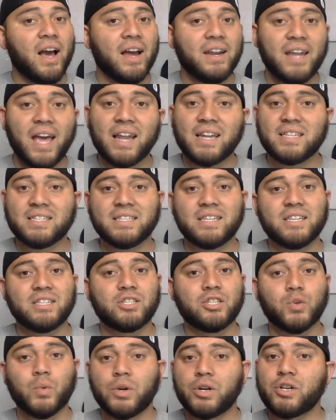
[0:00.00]
analysis,
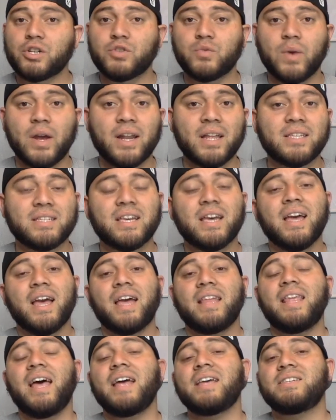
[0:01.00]
Twitter's, Reddit's,
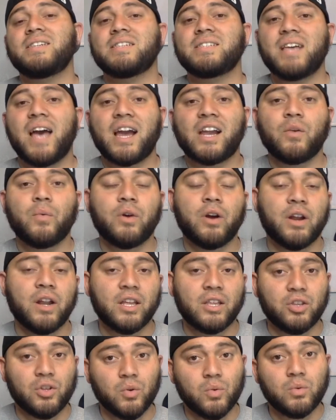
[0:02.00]
and that is exactly what we're
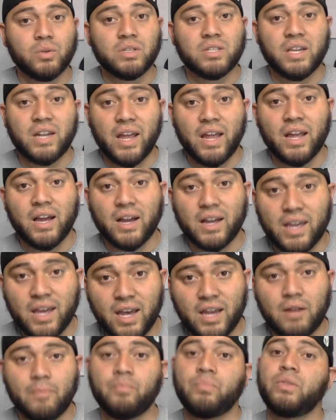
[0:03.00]
gonna do today
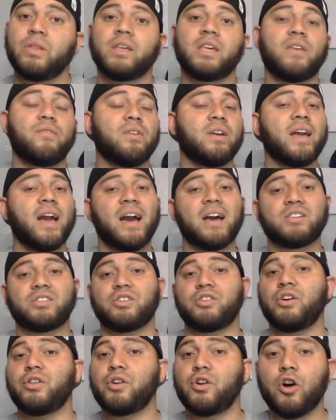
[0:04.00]
again give you guys
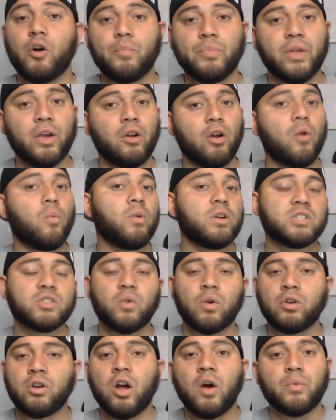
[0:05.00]
another update on what's
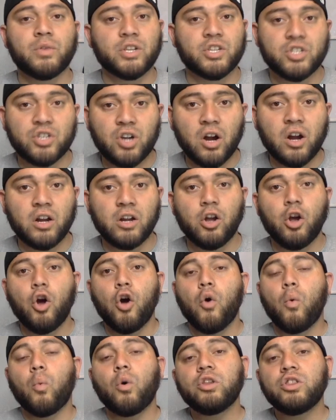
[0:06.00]
going on with the chart.
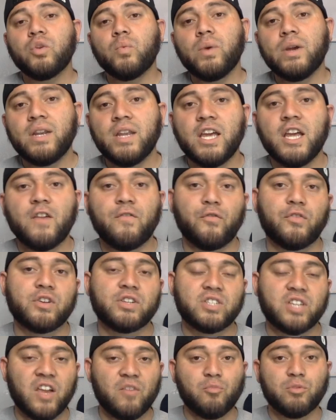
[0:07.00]
What do we need for
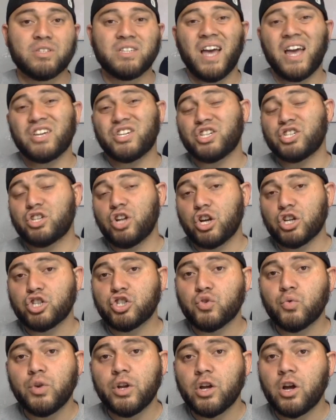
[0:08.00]
SafeMoon to actually start
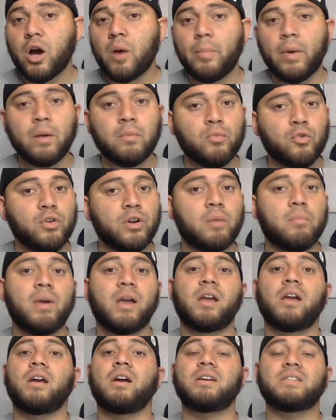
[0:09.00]
shooting up and moving and
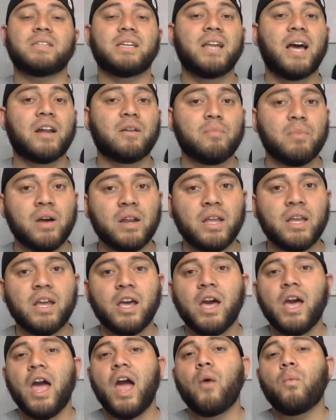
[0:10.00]
making us a lot of money?
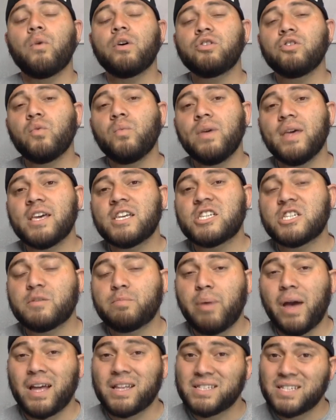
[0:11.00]
And what do we
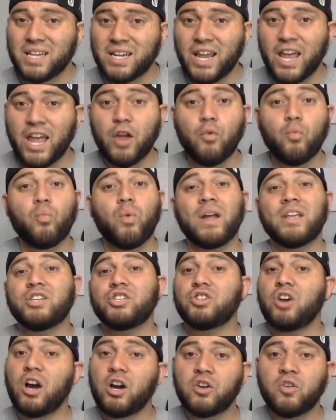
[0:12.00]
expect today when
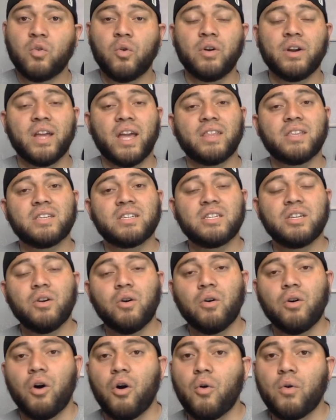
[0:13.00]
John Karony and the
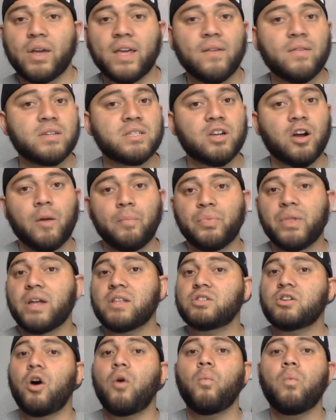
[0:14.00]
COO give us
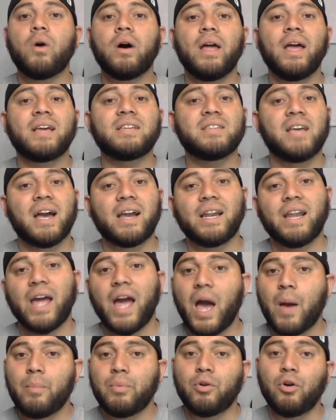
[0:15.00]
updates on what exactly
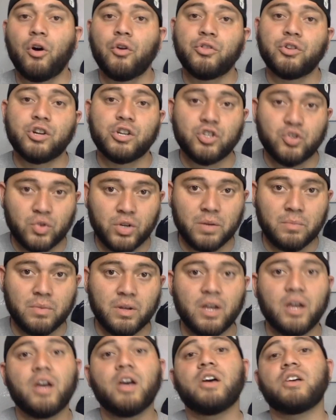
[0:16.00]
happened on their trip?
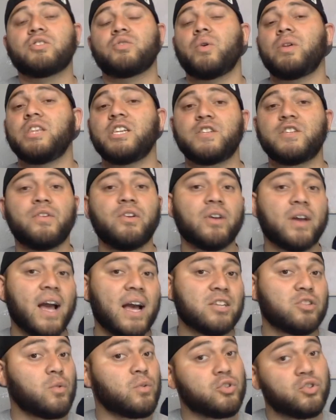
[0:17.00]
So in this video,
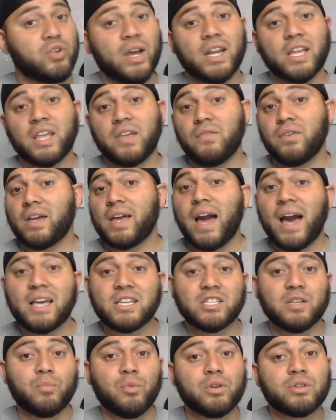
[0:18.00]
guys, I always try to give you
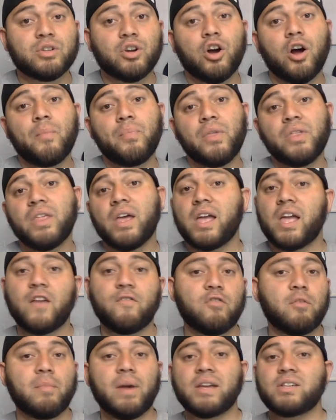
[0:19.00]
guys the most up-to-date
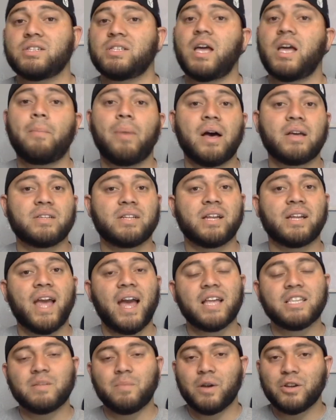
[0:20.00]
information that I possibly
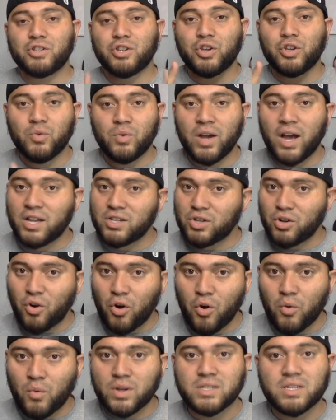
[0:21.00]
can to make sure you guys are
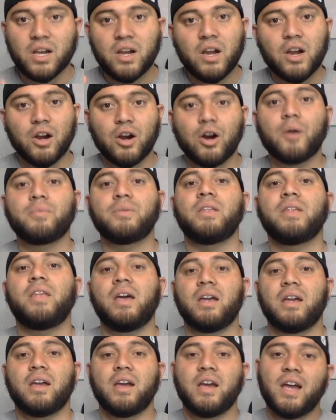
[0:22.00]
always up to
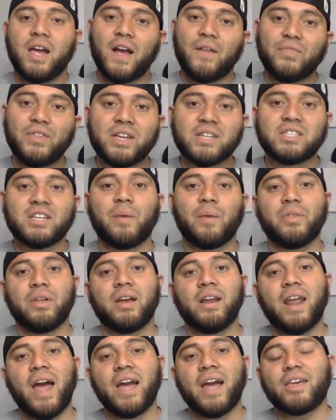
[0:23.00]
date. If this is something
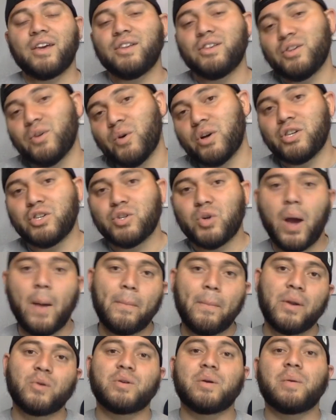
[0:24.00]
you like and do enjoy,
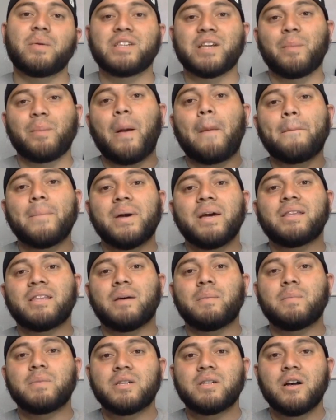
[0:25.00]
please remember to give me a big
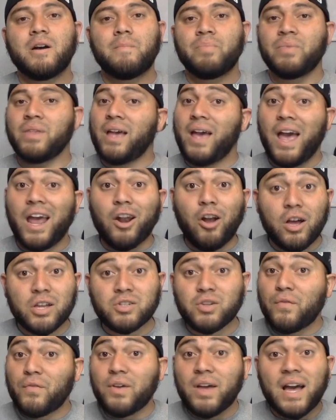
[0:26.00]
thumbs up. And
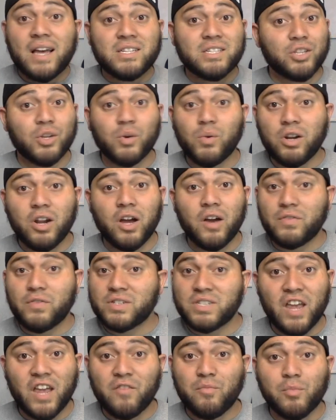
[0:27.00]
also, if you guys do love
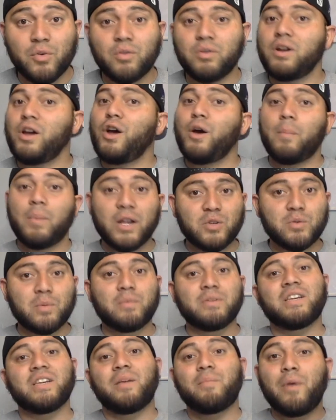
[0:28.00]
SafeMoon, please
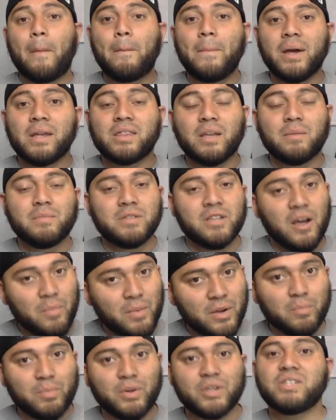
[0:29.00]
remember to give me a big thumbs up.
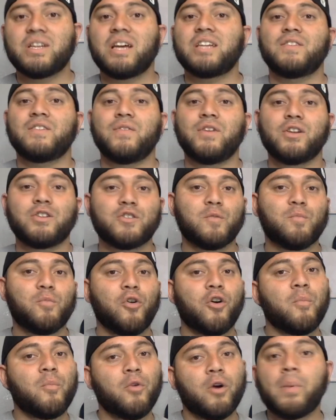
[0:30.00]
It pushes out the video to
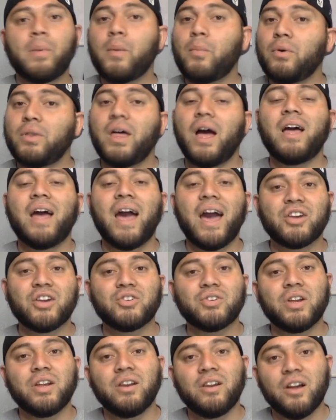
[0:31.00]
more and more people that
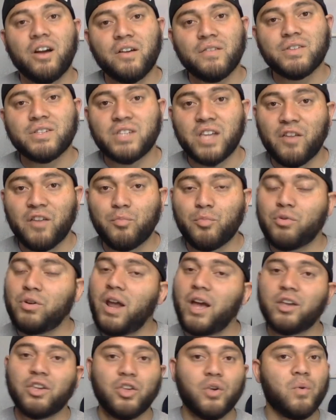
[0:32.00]
actually love SafeMoon
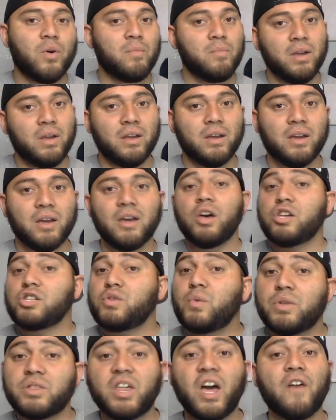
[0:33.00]
like you and me.
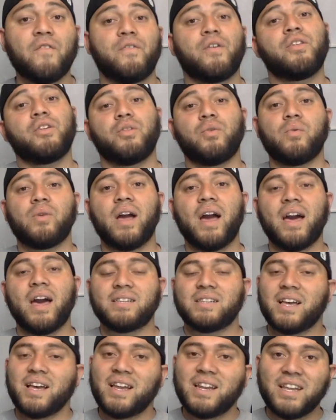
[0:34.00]
So without further ado,
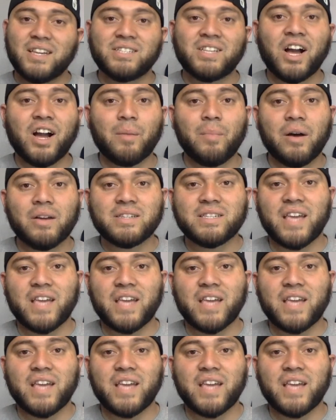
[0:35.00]
guys, let's talk about